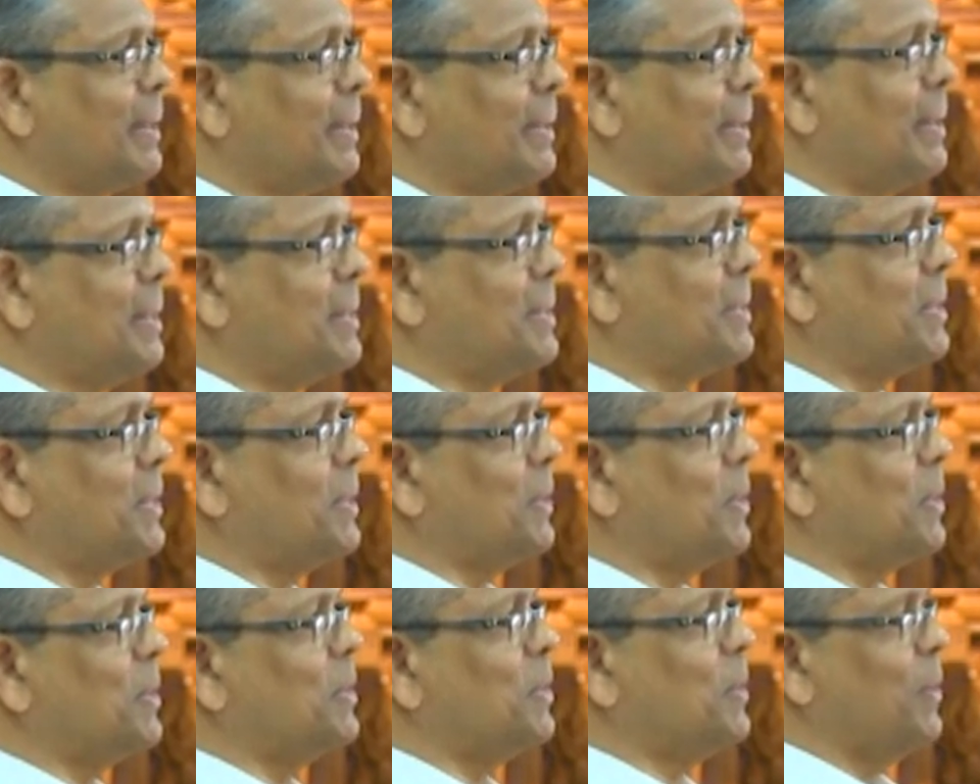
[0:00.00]
It's
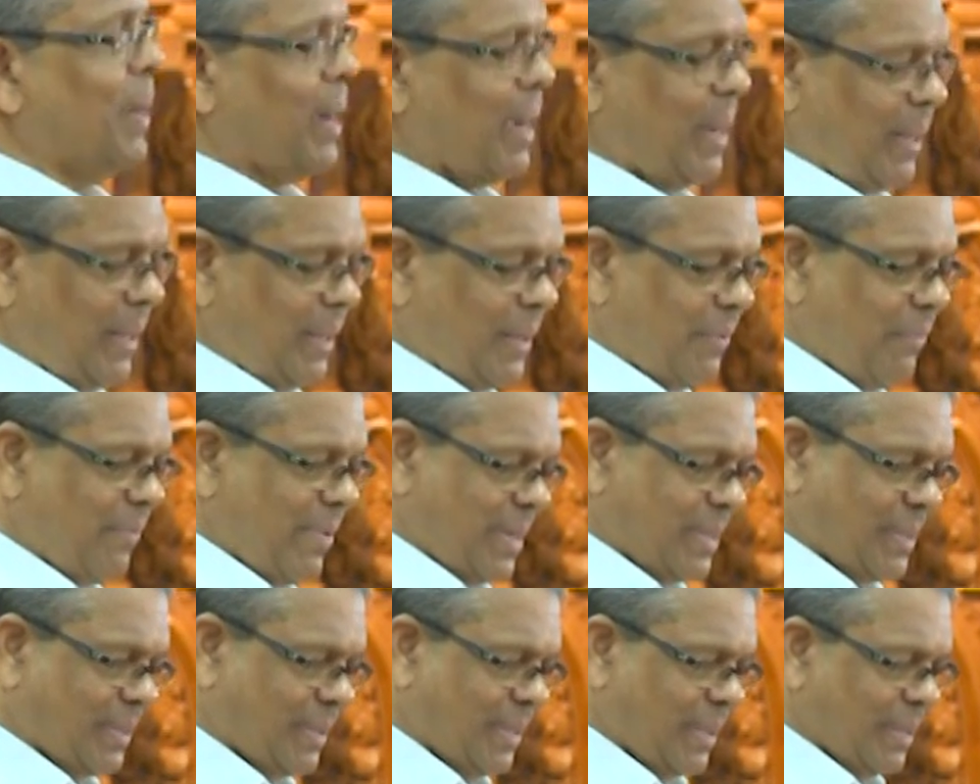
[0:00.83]
like this, you know, you
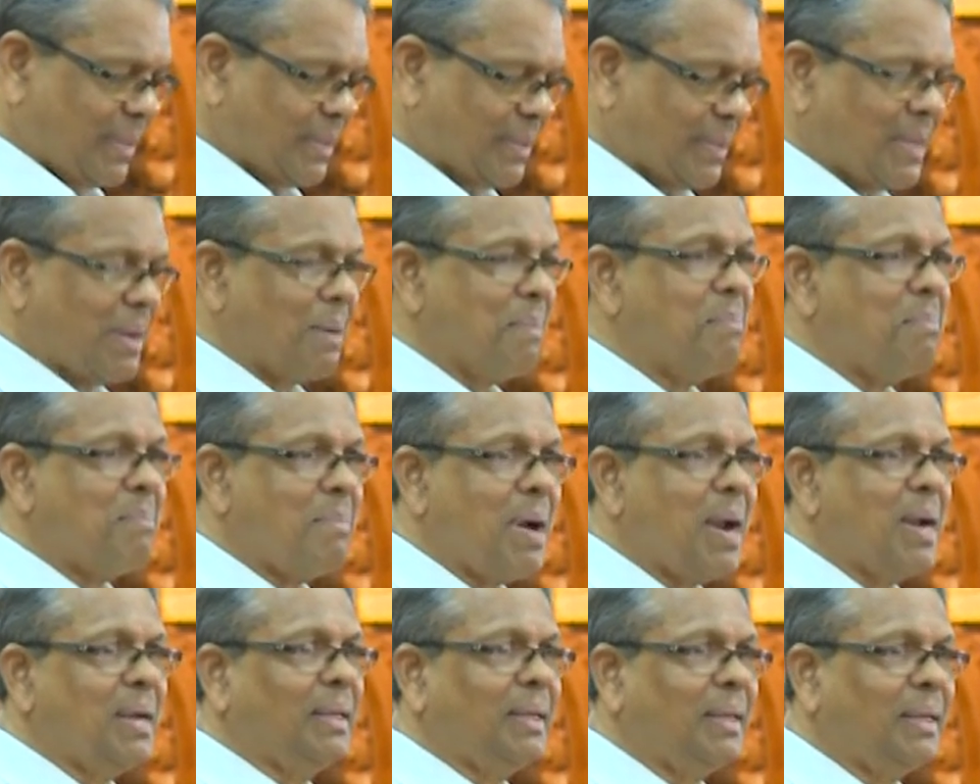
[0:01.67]
are
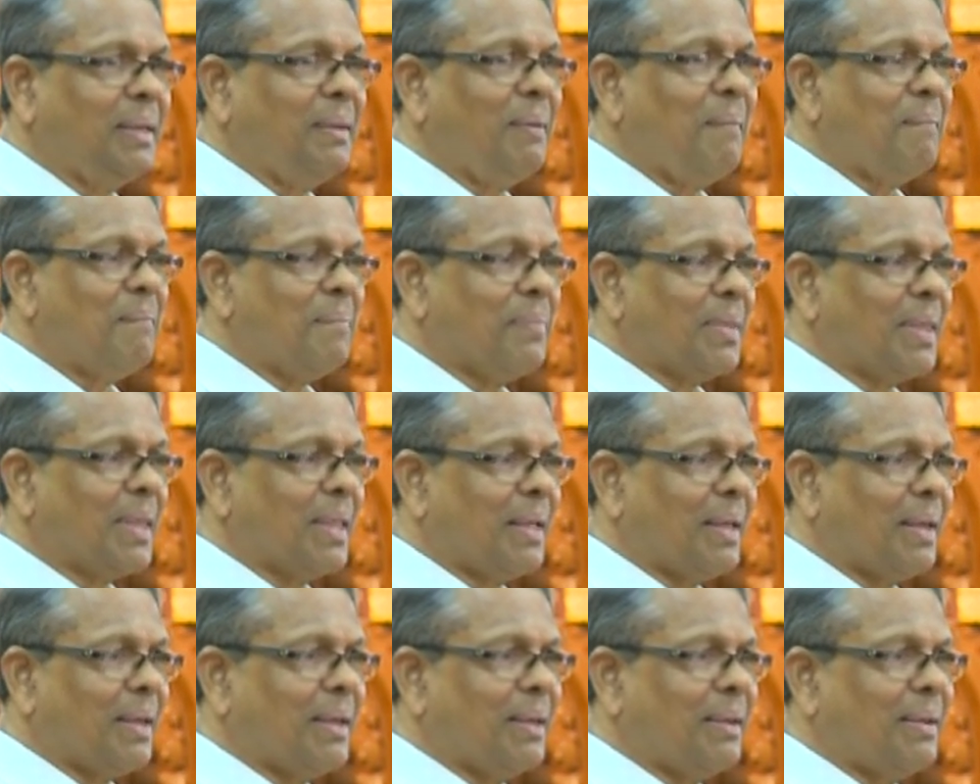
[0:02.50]
investing some
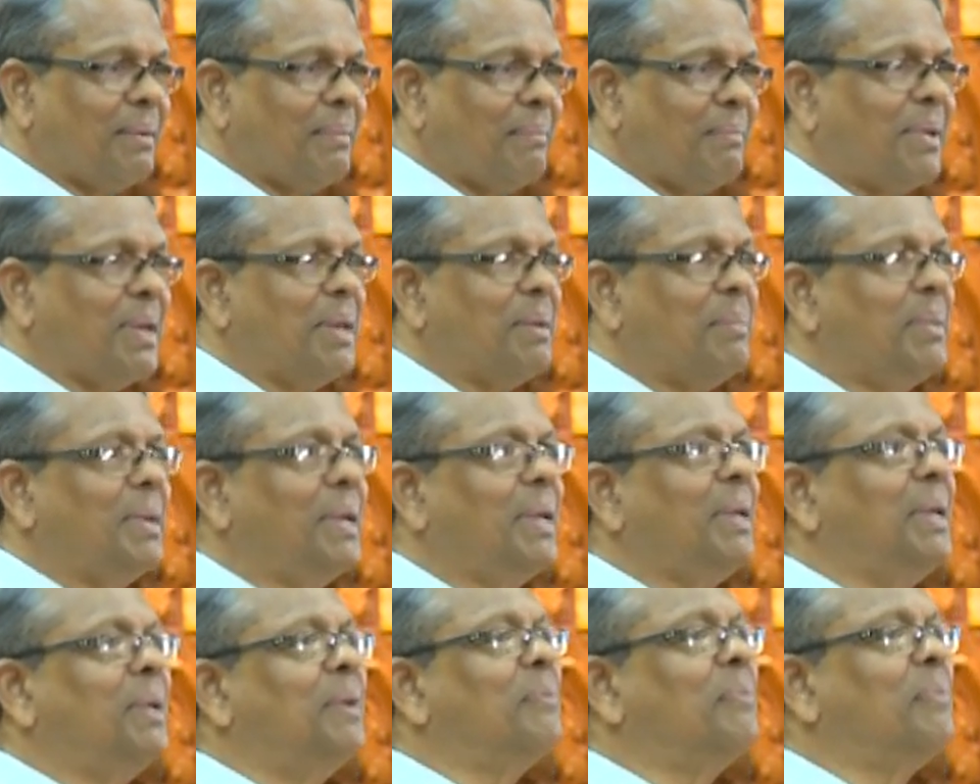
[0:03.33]
money,
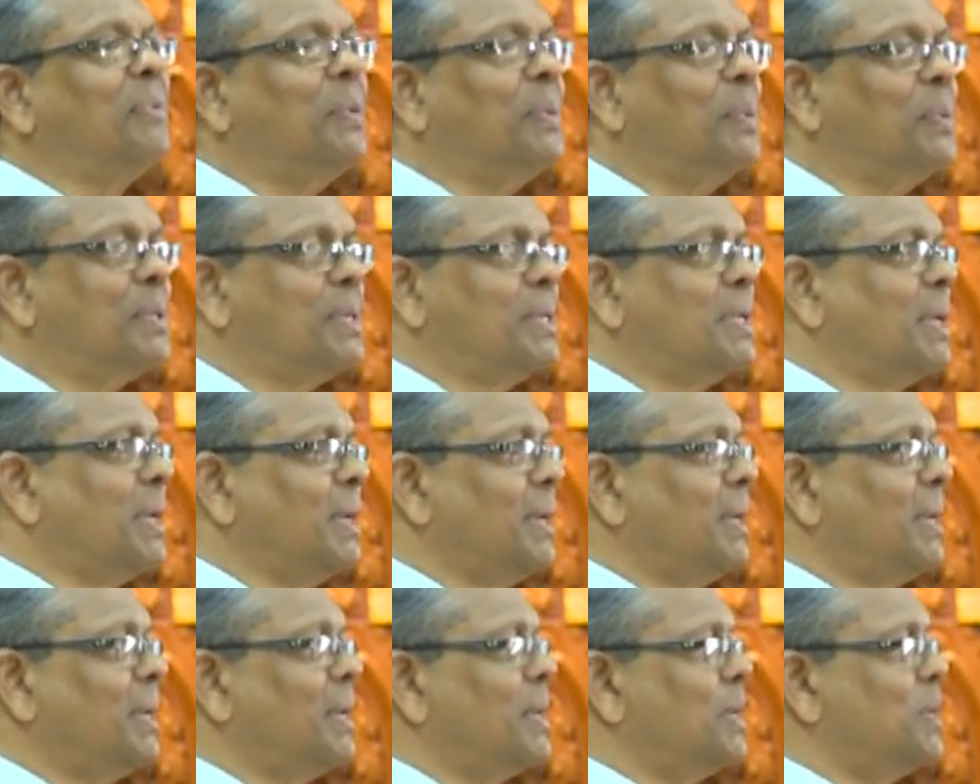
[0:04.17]
maybe in
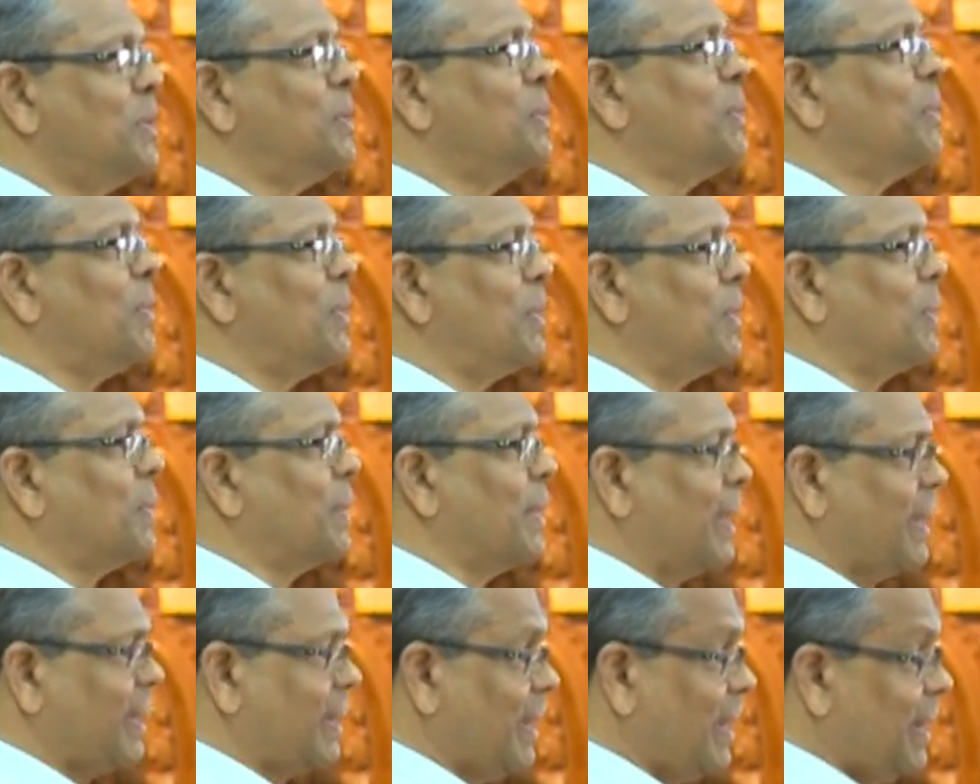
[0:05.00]
future
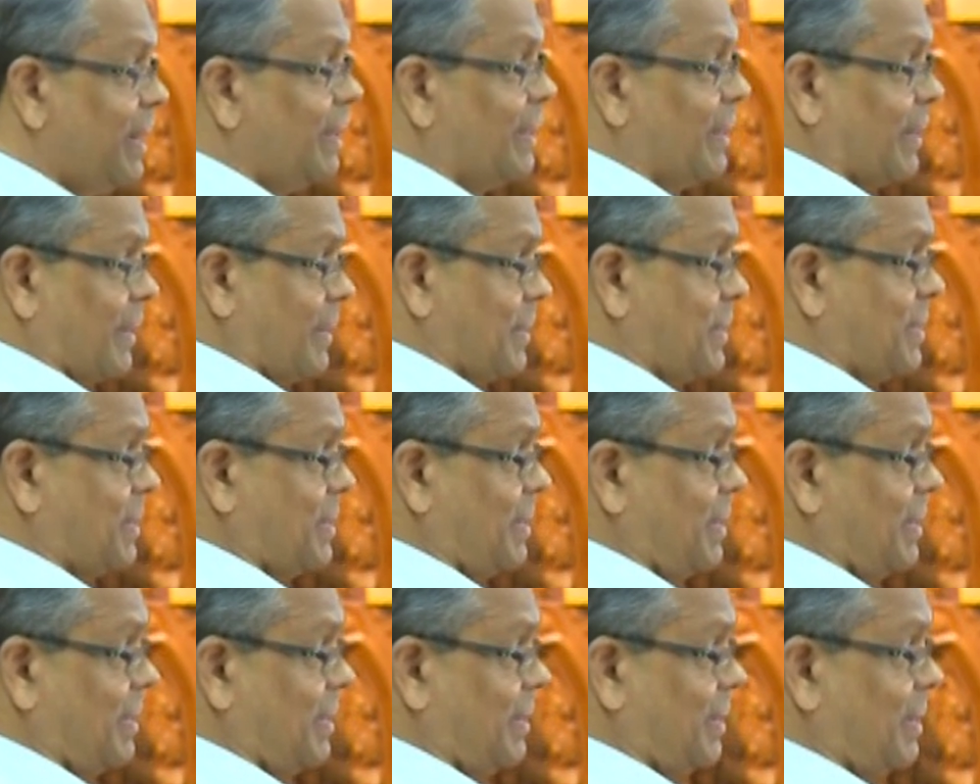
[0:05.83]
you want to get
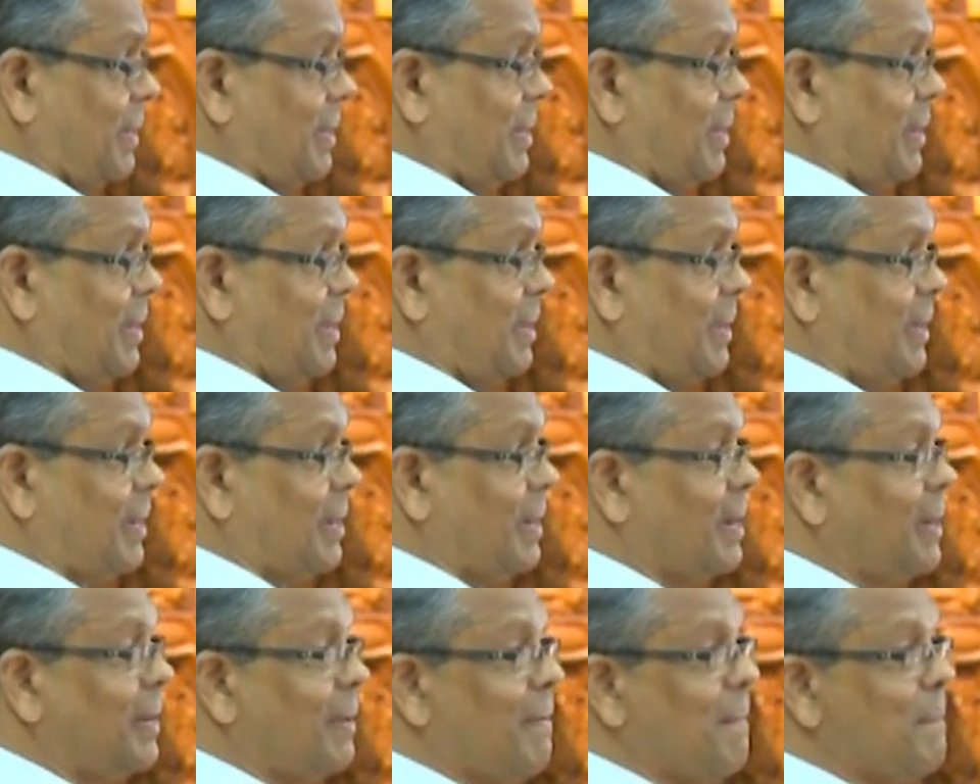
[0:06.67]
interest,
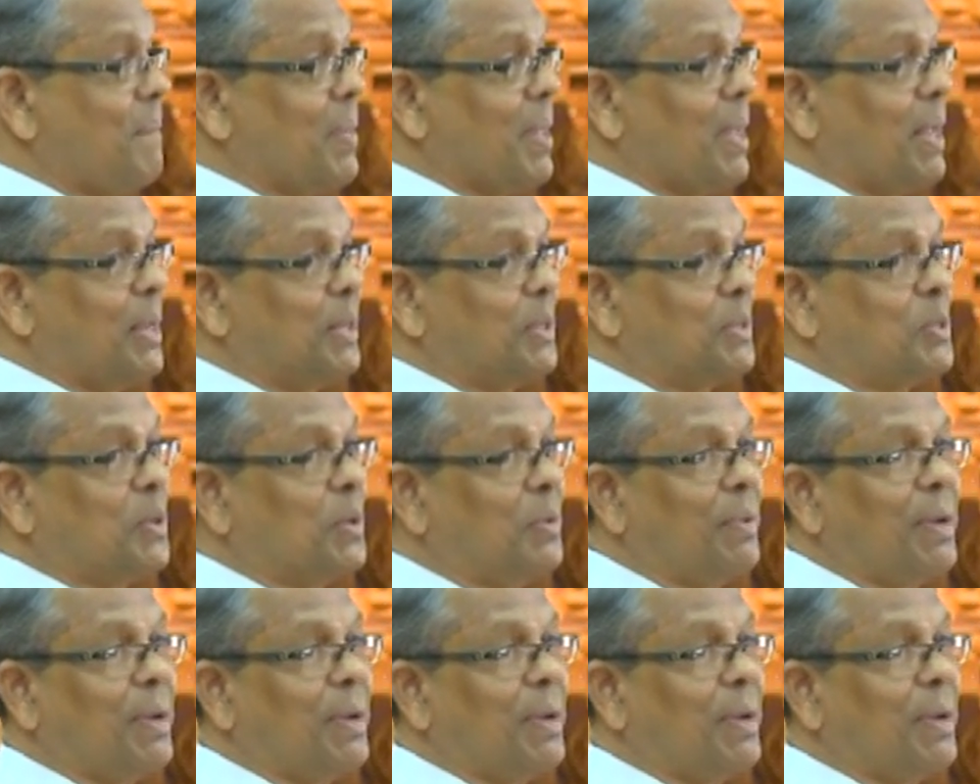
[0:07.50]
right?